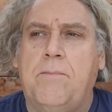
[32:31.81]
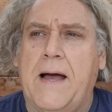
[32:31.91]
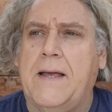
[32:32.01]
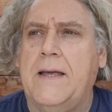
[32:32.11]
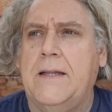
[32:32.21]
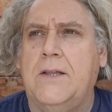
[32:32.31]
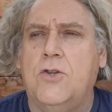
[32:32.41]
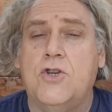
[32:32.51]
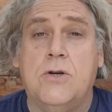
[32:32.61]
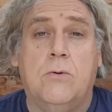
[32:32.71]
back
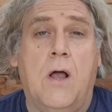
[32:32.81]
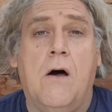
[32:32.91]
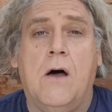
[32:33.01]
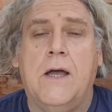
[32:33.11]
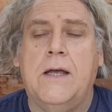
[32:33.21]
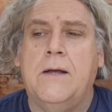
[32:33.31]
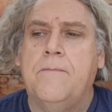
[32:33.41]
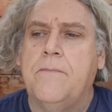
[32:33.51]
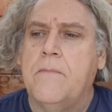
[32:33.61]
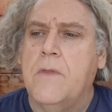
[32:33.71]
in July,
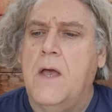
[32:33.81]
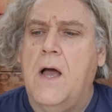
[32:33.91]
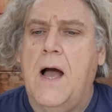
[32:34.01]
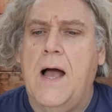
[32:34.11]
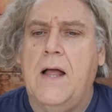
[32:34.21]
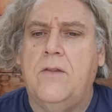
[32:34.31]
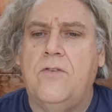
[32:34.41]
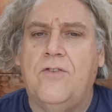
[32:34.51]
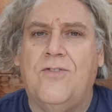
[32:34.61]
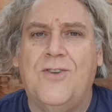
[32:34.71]

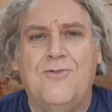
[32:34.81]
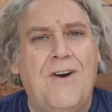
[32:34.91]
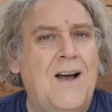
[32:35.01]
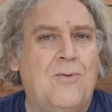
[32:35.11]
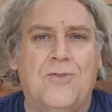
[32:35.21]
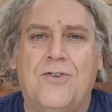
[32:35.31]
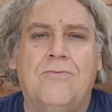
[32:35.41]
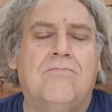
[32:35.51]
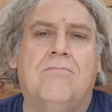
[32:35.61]
and the drought,